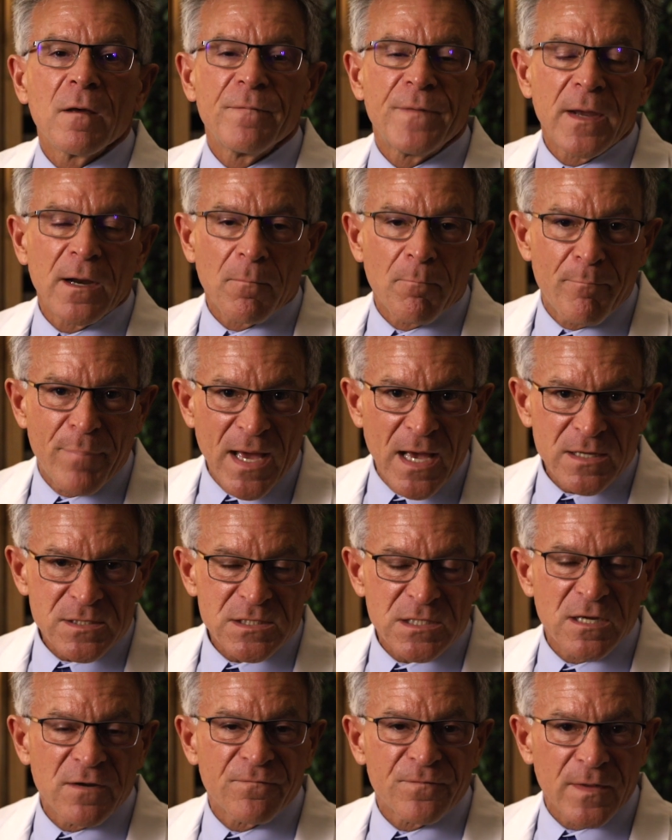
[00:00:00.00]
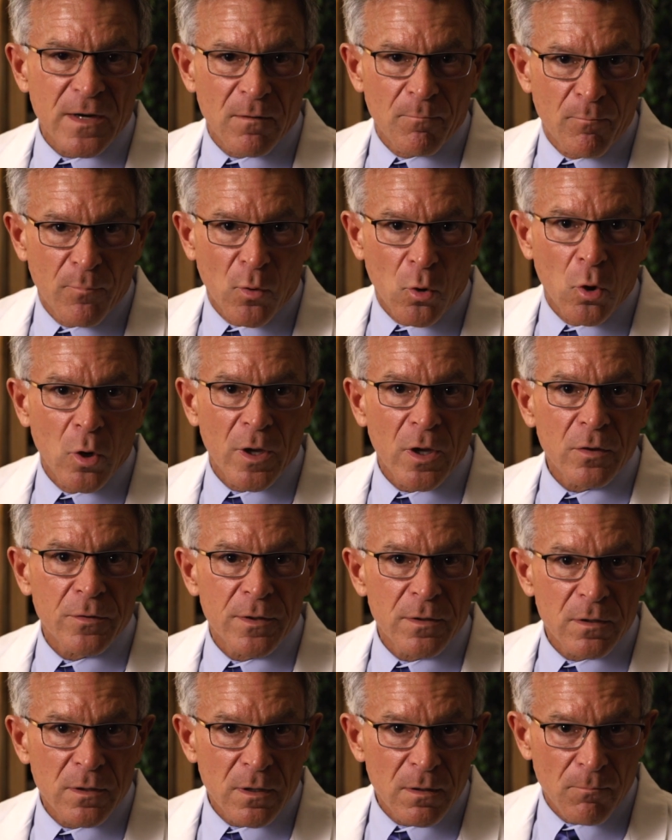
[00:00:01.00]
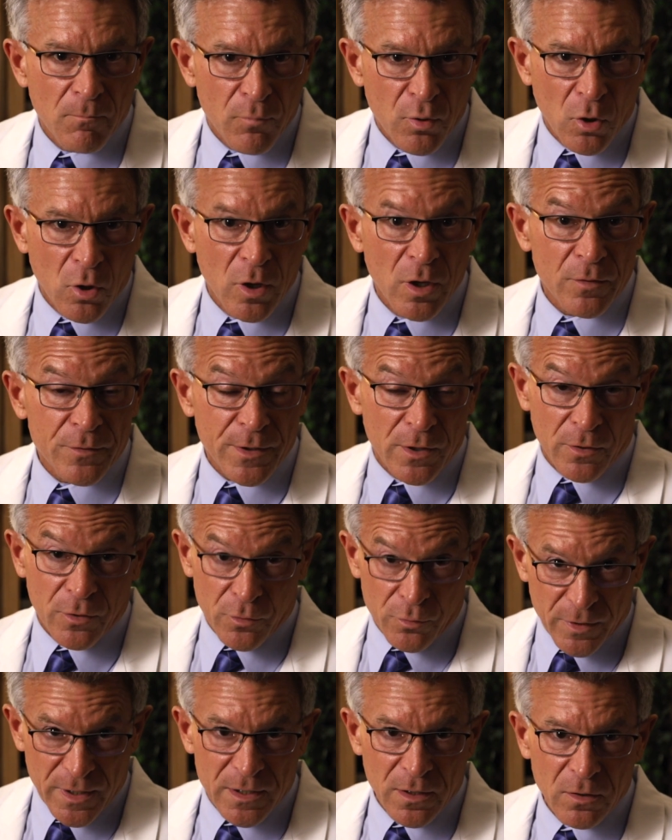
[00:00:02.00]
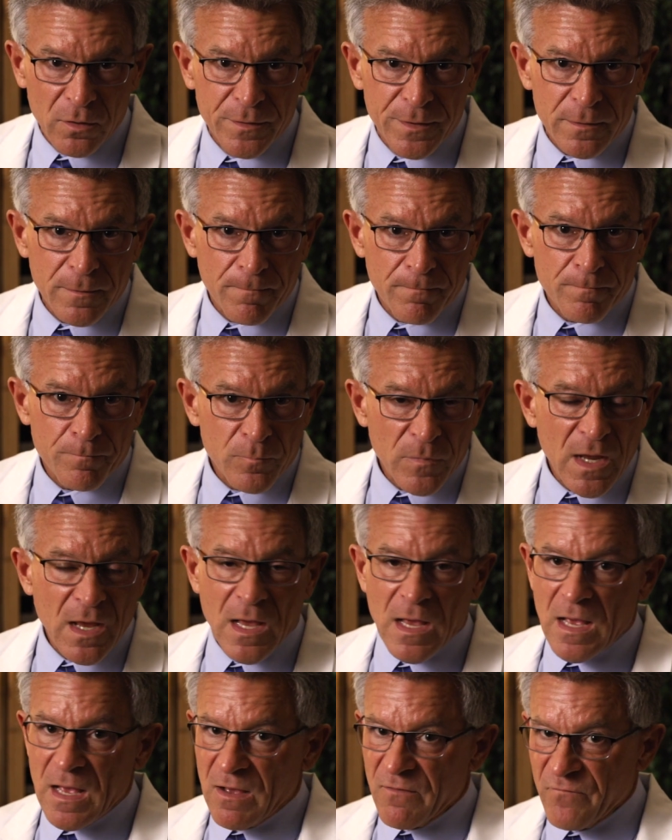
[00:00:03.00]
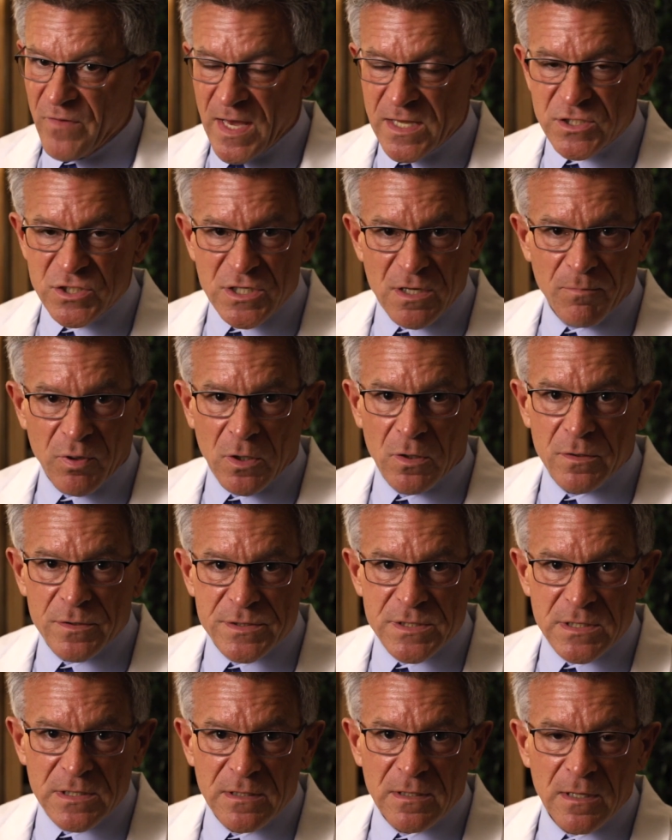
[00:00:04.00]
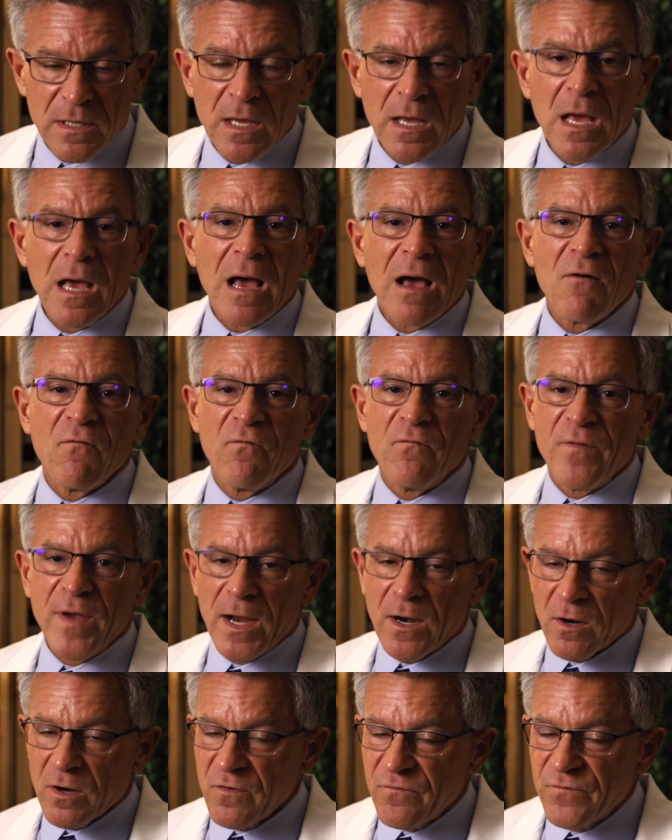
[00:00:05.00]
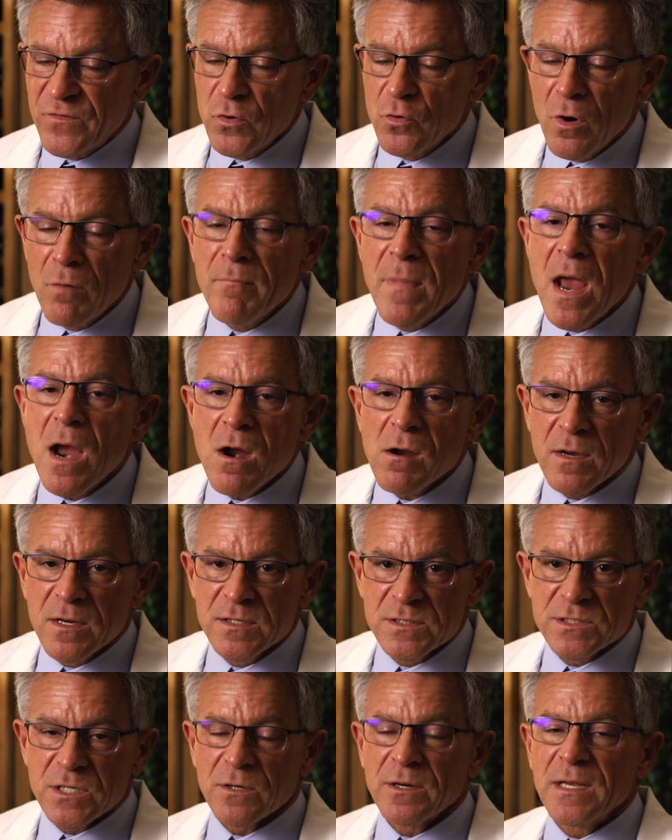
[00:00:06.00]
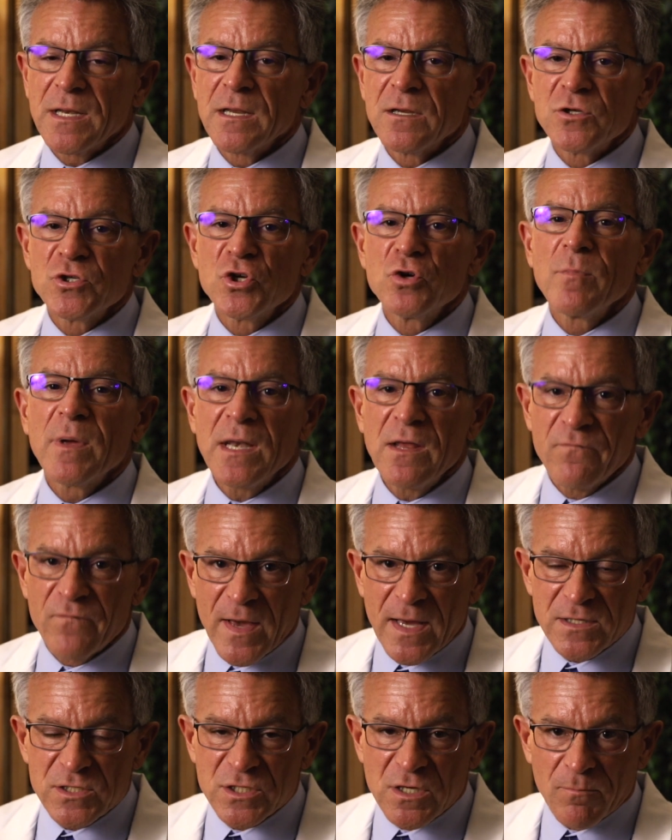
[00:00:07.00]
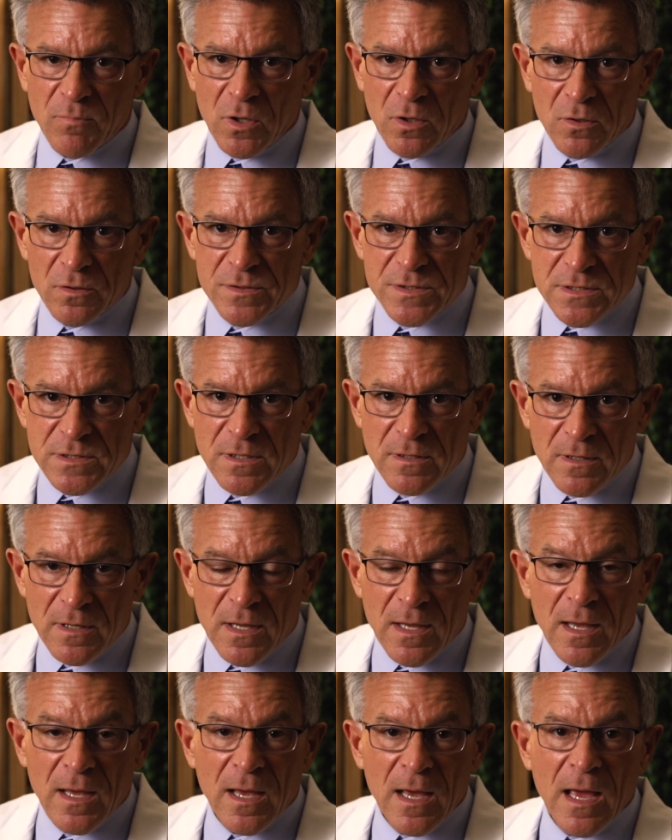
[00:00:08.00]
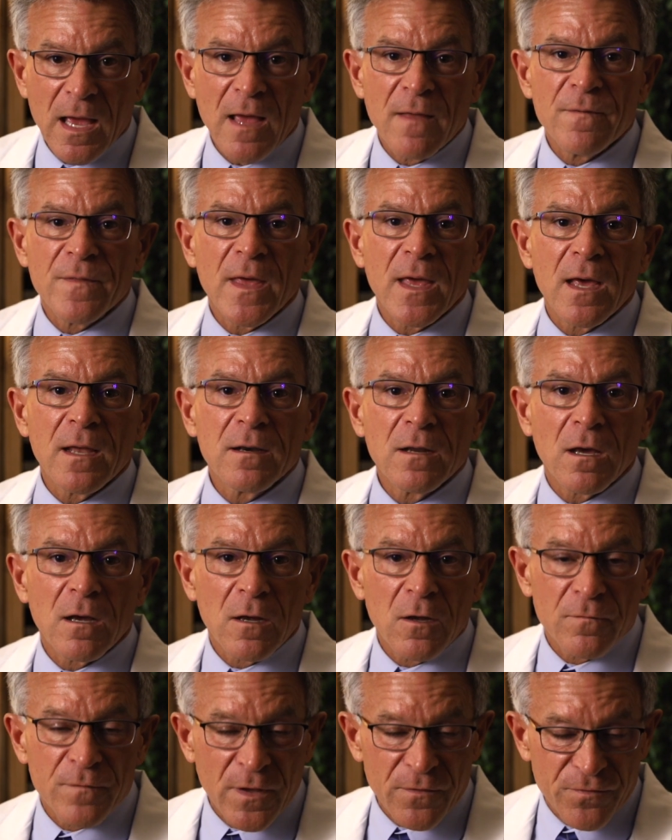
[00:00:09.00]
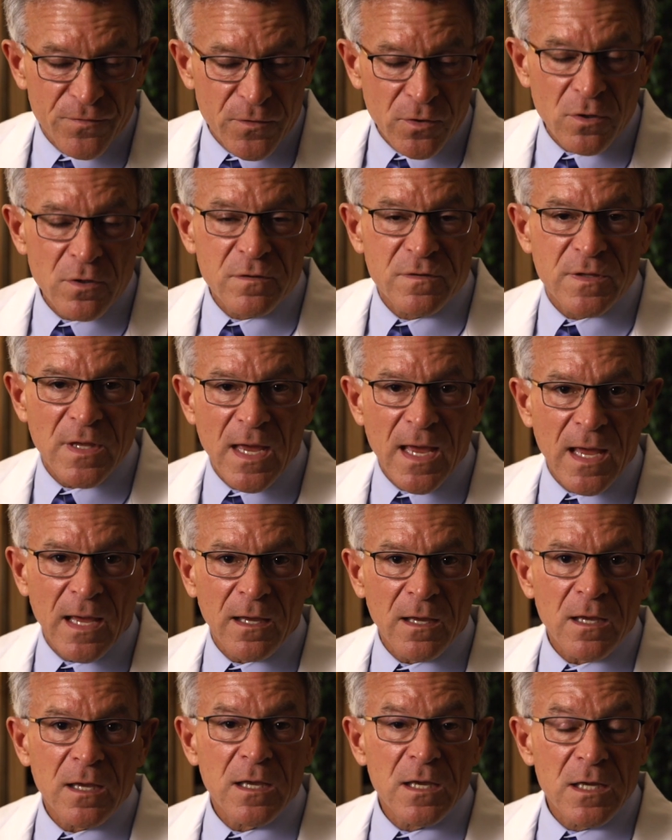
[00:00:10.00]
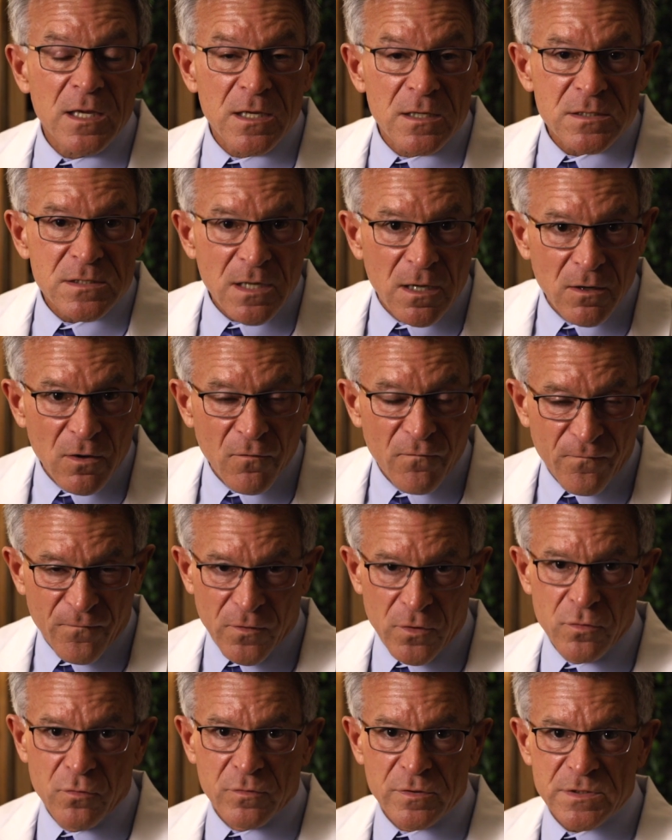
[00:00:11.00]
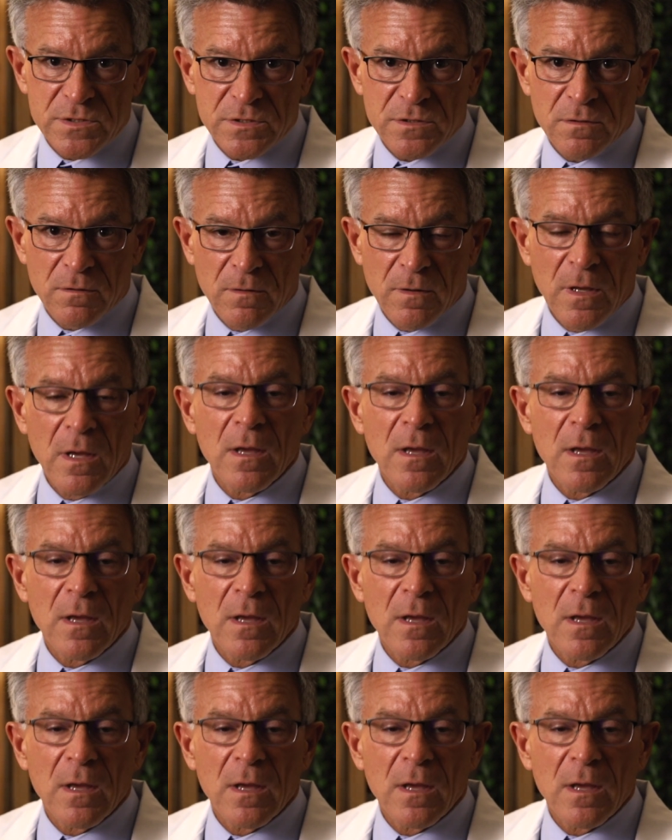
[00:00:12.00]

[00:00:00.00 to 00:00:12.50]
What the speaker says: They're best if they're boiled, broiled, or grilled. Vegetables. Very few Americans are eating too many vegetables. And then the third thing is fruits.